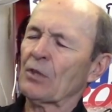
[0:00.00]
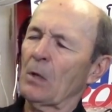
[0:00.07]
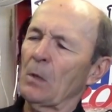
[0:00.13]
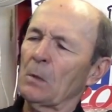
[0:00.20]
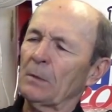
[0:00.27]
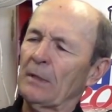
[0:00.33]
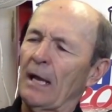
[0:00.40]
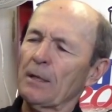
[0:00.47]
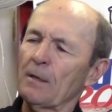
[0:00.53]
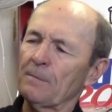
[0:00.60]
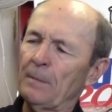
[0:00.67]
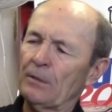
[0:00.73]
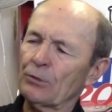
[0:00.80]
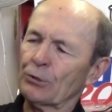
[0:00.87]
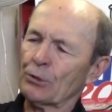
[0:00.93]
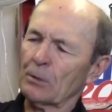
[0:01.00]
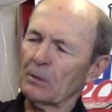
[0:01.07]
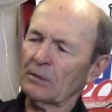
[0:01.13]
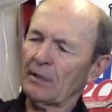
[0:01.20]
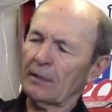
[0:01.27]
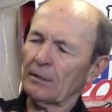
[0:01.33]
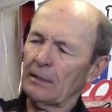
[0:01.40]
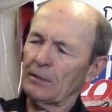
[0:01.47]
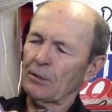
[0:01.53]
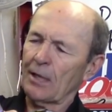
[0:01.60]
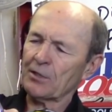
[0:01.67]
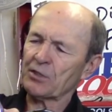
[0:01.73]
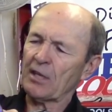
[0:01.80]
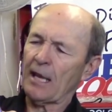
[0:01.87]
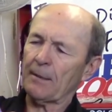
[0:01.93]
So now you've ensured that the
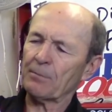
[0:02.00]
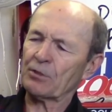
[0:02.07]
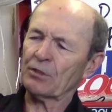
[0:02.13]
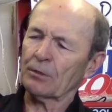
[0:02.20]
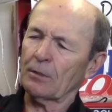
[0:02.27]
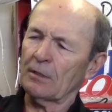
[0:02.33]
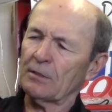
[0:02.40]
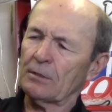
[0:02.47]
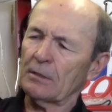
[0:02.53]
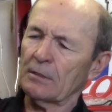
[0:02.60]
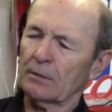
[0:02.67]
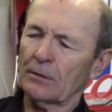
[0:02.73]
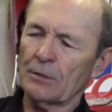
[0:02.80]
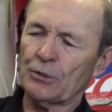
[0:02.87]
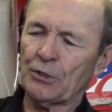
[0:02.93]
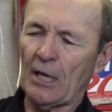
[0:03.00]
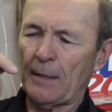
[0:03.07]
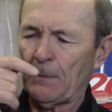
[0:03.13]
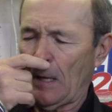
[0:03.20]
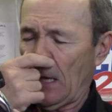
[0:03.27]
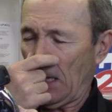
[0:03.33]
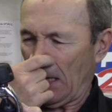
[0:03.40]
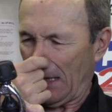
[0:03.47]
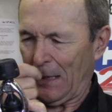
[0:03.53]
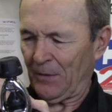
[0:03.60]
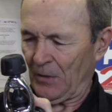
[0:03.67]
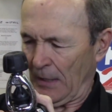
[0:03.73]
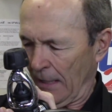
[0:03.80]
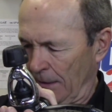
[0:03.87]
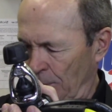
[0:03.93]
dust cap is in good shape,
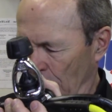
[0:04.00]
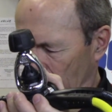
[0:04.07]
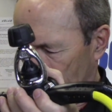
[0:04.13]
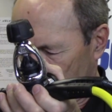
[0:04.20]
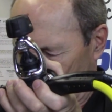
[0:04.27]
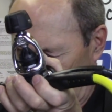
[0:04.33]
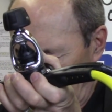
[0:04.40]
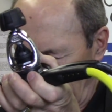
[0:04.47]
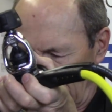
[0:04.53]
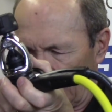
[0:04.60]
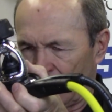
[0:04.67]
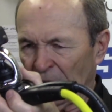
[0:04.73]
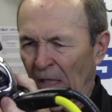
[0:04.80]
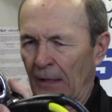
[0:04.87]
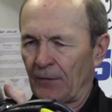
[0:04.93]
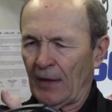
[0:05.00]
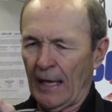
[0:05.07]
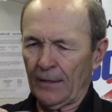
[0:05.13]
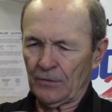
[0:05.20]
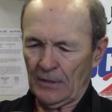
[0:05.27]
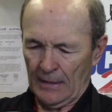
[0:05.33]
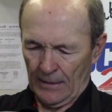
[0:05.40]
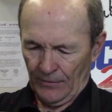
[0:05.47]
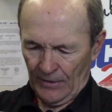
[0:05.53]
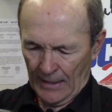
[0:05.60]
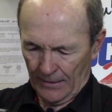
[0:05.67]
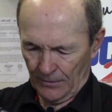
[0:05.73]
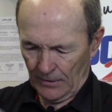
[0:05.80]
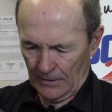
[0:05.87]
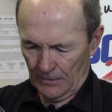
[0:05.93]
and you've ensured that
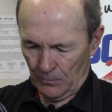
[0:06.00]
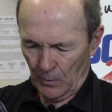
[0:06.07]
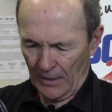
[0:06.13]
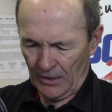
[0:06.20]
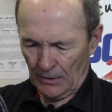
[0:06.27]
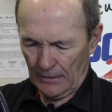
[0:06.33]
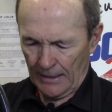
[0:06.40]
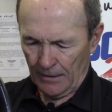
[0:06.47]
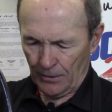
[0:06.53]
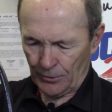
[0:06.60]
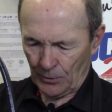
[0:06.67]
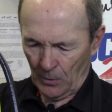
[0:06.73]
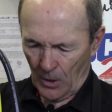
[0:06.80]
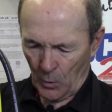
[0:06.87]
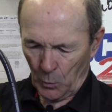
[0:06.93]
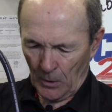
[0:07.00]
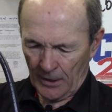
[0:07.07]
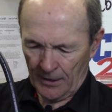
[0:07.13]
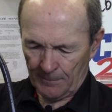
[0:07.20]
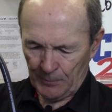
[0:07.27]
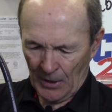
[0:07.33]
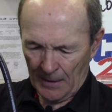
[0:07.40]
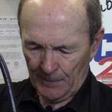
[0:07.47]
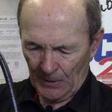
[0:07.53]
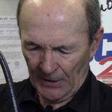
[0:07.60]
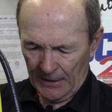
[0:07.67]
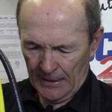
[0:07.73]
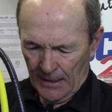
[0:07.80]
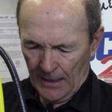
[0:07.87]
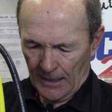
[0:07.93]
the regulators are all working
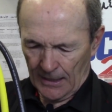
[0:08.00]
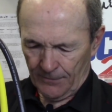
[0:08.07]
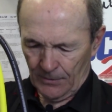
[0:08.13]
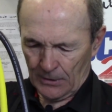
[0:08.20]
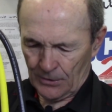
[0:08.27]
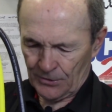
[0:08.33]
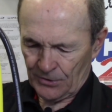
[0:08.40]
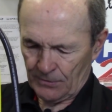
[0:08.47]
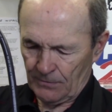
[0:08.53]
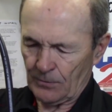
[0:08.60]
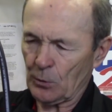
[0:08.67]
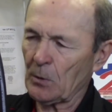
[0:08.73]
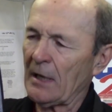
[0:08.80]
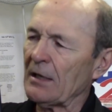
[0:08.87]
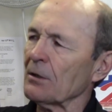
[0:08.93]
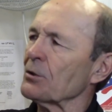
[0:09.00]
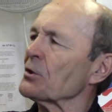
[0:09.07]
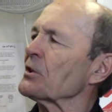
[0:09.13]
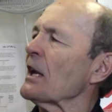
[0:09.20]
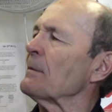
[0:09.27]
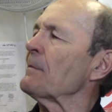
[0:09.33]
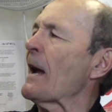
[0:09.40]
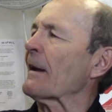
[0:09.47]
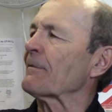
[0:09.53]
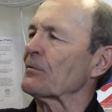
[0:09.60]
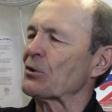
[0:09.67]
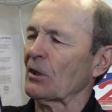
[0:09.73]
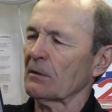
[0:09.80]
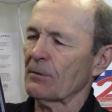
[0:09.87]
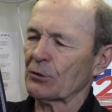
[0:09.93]
properly. Everything is great. It just came back
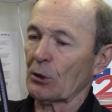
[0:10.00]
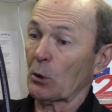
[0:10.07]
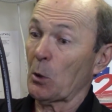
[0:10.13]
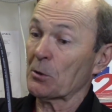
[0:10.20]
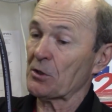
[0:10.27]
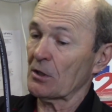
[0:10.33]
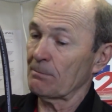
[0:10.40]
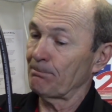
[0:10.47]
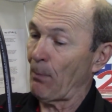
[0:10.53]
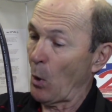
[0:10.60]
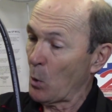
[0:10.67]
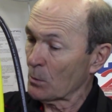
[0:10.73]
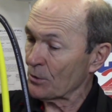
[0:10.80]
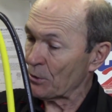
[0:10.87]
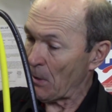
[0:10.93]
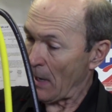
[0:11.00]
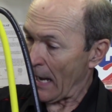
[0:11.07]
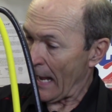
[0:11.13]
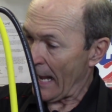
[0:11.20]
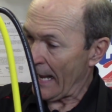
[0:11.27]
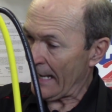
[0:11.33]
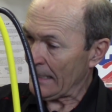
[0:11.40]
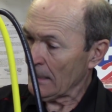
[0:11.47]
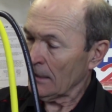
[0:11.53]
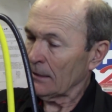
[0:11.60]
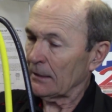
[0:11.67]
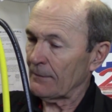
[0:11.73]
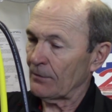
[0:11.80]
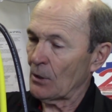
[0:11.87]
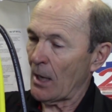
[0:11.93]
from service. Of course, it's bone dry.
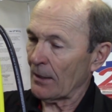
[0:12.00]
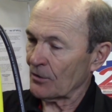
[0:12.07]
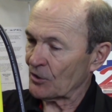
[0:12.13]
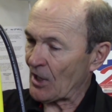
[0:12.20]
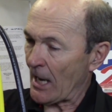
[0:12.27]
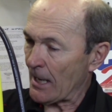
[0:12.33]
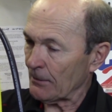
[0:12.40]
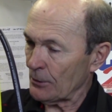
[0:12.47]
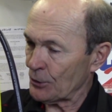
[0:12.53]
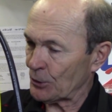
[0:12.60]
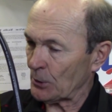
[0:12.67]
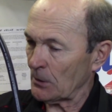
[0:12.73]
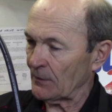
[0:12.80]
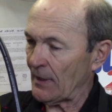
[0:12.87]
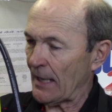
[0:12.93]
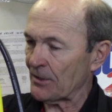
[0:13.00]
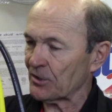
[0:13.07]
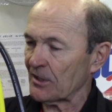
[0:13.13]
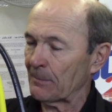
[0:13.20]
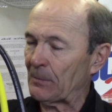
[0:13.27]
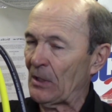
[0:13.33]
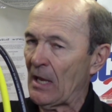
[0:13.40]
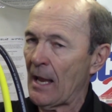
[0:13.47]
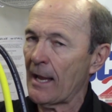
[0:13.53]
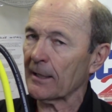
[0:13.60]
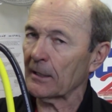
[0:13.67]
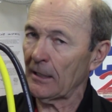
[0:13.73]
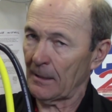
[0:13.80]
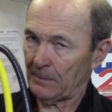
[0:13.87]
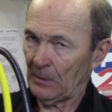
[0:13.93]
If you're not entirely sure of that, simply
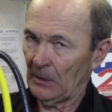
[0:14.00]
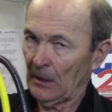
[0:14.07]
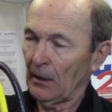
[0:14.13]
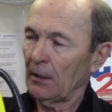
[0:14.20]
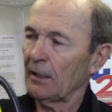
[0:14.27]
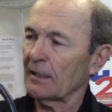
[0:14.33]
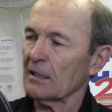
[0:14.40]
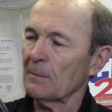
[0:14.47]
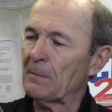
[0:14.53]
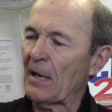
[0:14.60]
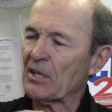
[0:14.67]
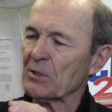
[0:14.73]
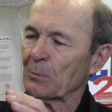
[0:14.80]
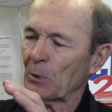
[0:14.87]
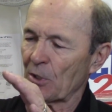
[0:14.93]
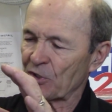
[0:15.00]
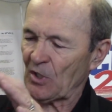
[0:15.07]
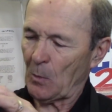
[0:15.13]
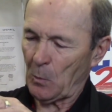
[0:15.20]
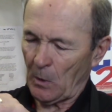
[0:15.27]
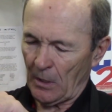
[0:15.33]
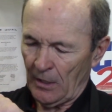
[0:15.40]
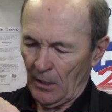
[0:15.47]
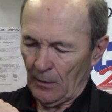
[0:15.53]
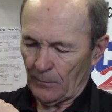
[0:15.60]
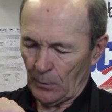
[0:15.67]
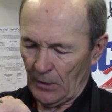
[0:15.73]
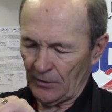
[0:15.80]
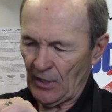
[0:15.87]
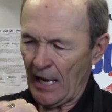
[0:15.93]
hang it up in the basement or somewhere
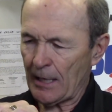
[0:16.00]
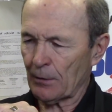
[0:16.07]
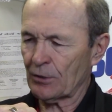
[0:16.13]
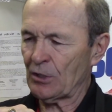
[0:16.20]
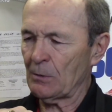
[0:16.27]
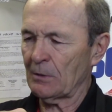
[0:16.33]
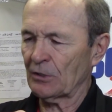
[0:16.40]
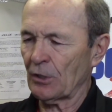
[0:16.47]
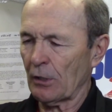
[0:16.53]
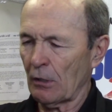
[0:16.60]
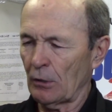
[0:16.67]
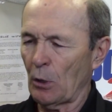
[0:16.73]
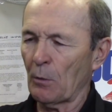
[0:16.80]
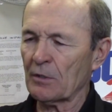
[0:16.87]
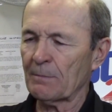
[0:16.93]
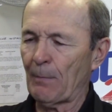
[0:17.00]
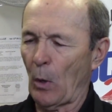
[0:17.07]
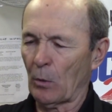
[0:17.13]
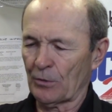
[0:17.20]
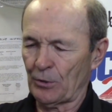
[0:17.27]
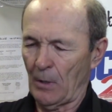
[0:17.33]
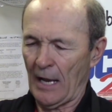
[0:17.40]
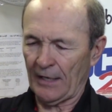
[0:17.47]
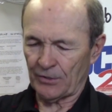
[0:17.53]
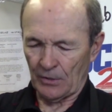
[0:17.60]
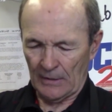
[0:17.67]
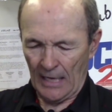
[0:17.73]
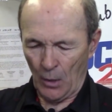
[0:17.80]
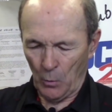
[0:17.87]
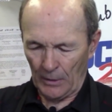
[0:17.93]
for a day or two until you know it's bone dry.
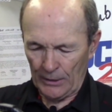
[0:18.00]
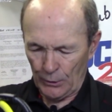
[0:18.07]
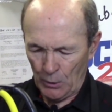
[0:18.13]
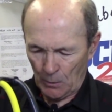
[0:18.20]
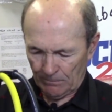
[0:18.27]
So now what do